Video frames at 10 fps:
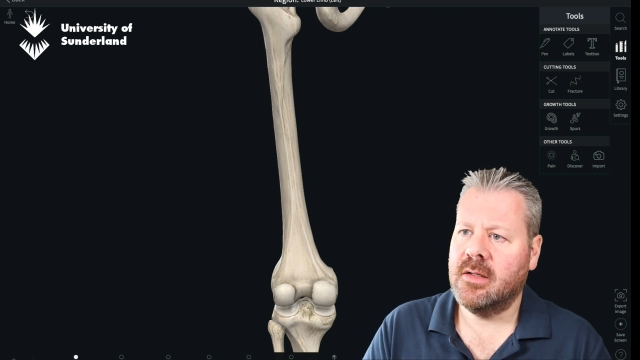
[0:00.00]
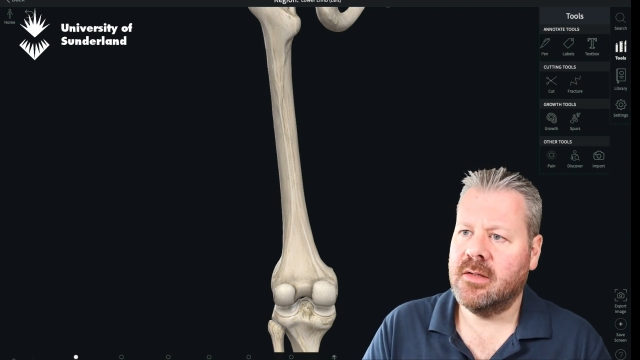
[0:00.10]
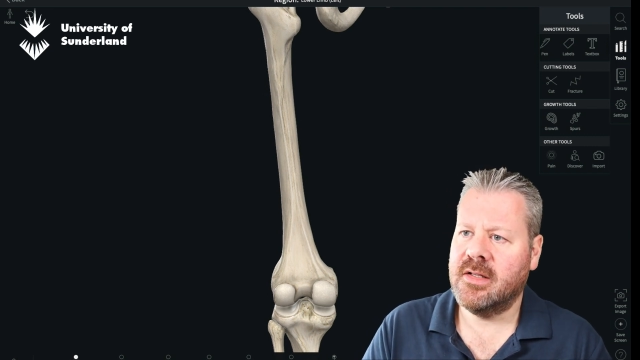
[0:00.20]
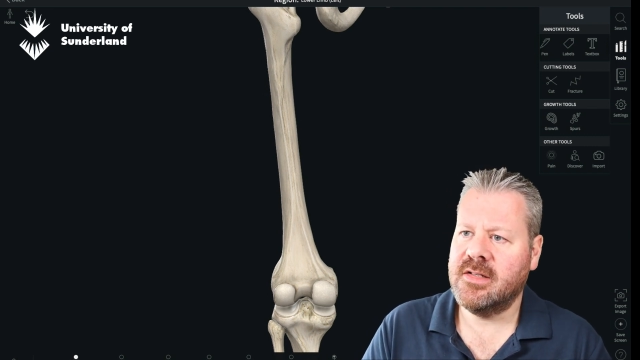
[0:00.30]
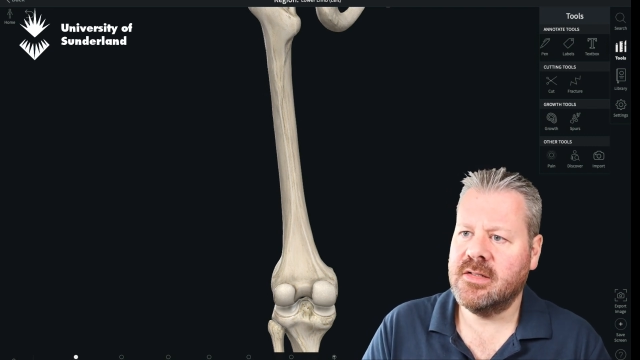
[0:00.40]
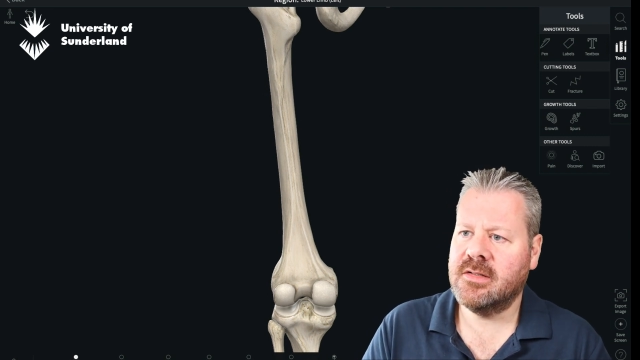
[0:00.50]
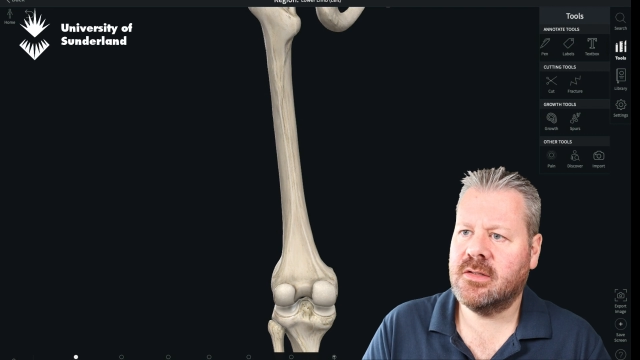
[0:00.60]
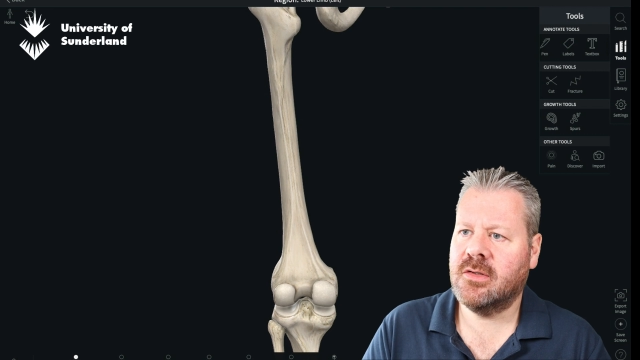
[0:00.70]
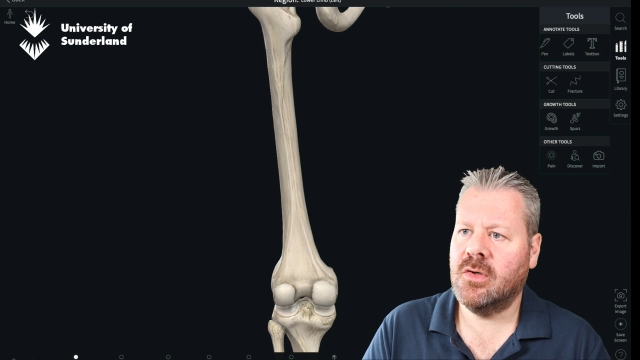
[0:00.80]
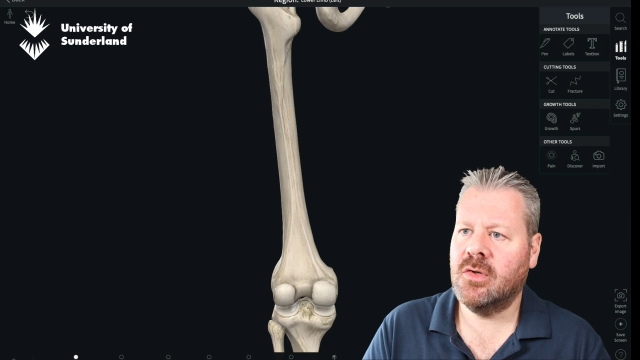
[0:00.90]
This is
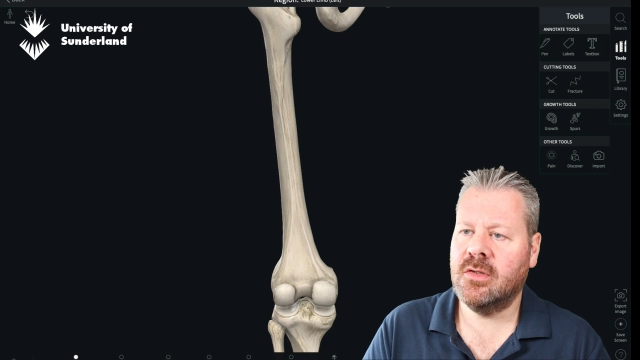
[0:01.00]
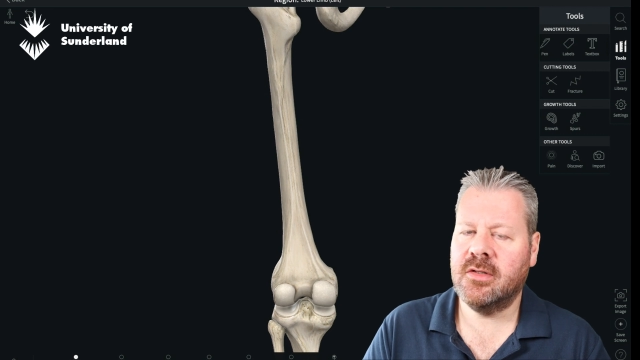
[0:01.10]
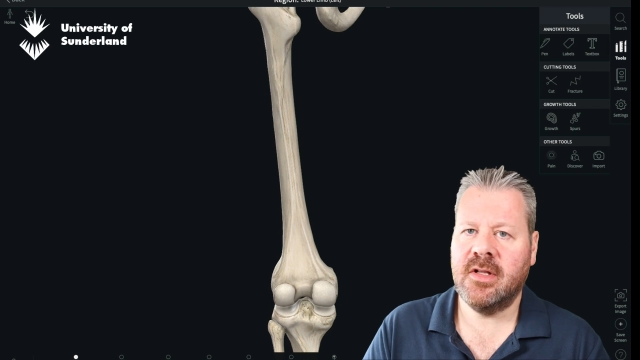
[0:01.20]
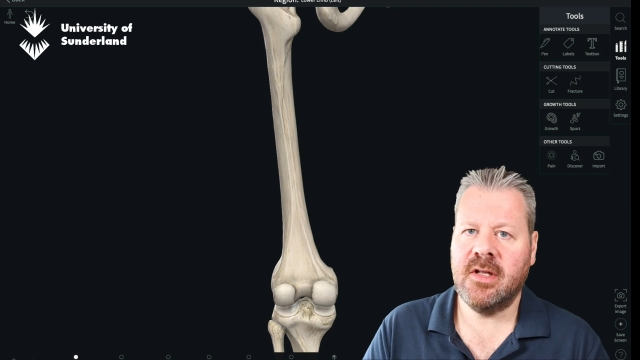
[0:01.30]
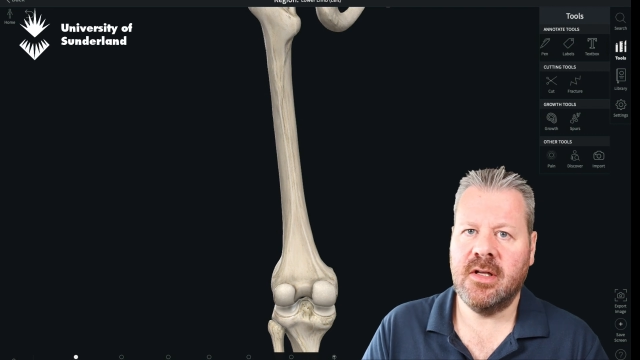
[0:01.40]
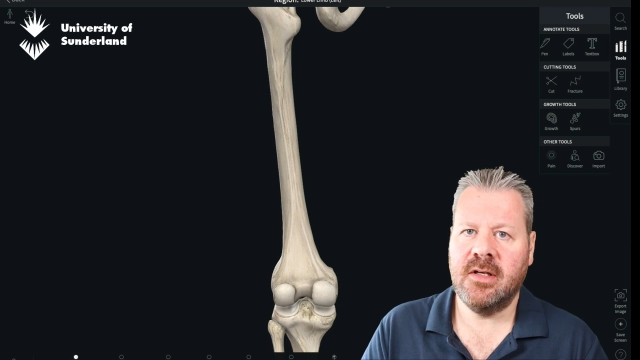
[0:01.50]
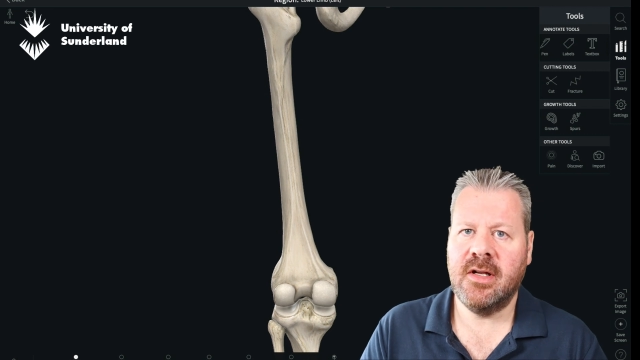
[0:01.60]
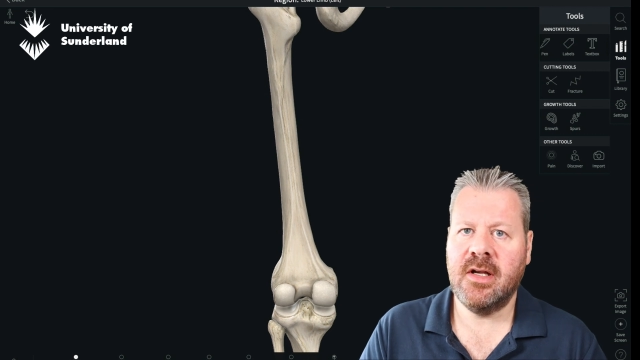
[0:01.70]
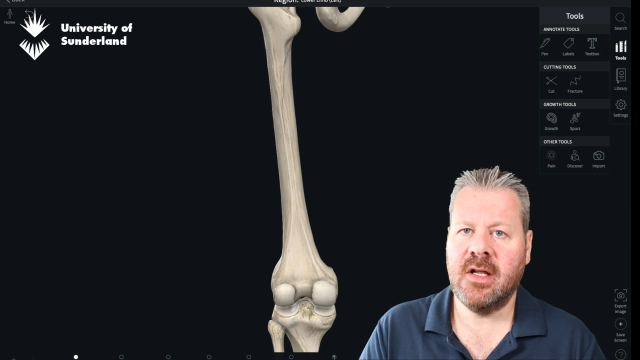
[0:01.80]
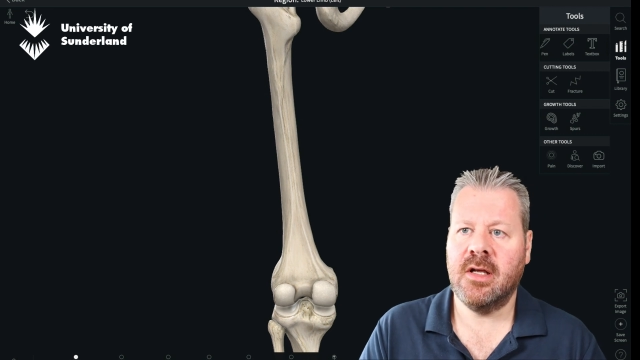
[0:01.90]
called the
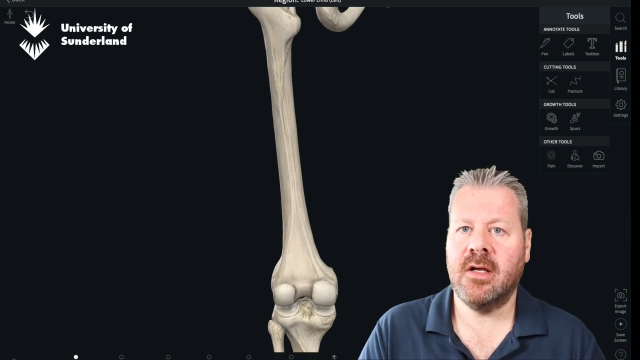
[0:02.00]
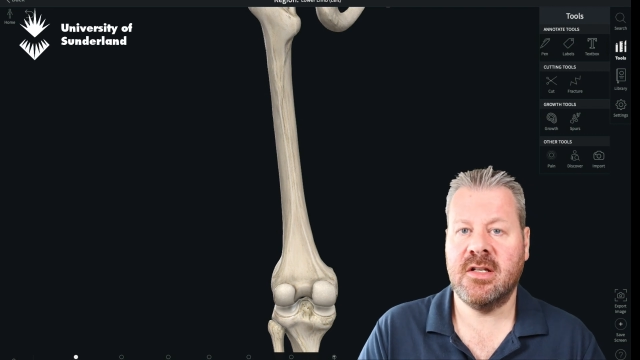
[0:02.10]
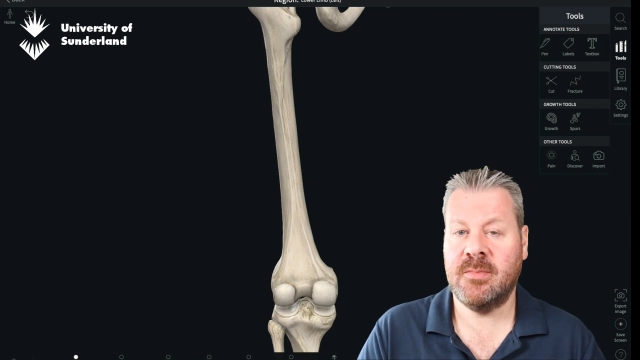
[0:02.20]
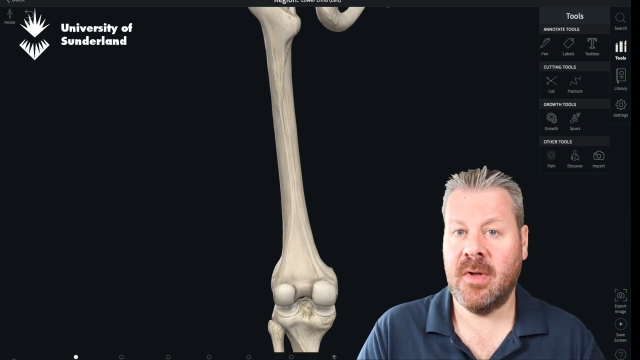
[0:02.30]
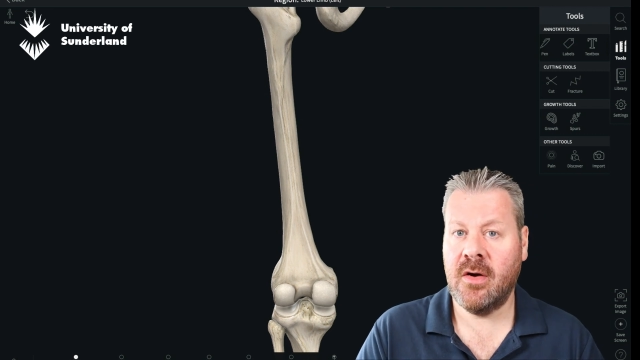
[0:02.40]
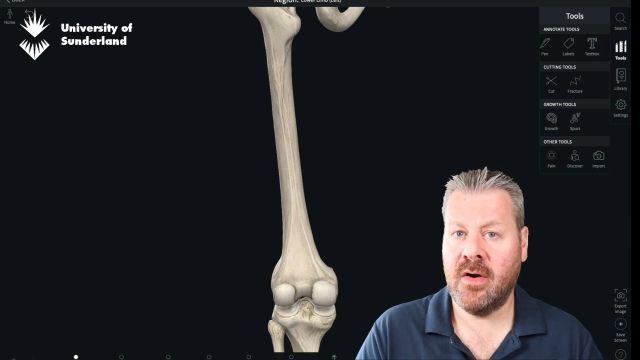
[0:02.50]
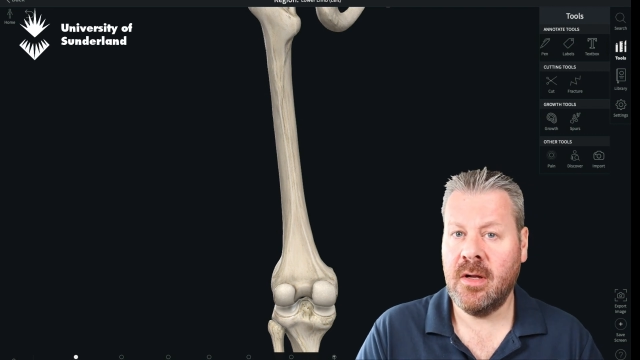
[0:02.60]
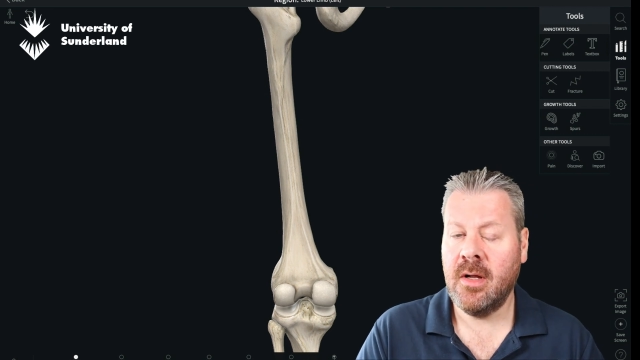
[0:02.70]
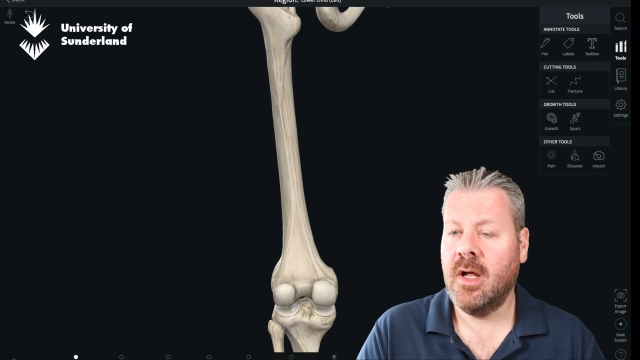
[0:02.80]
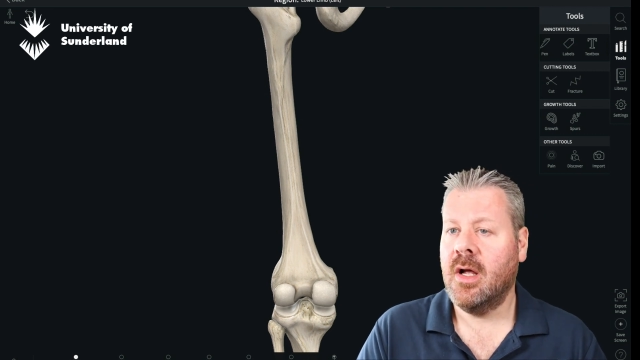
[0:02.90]
linea aspera,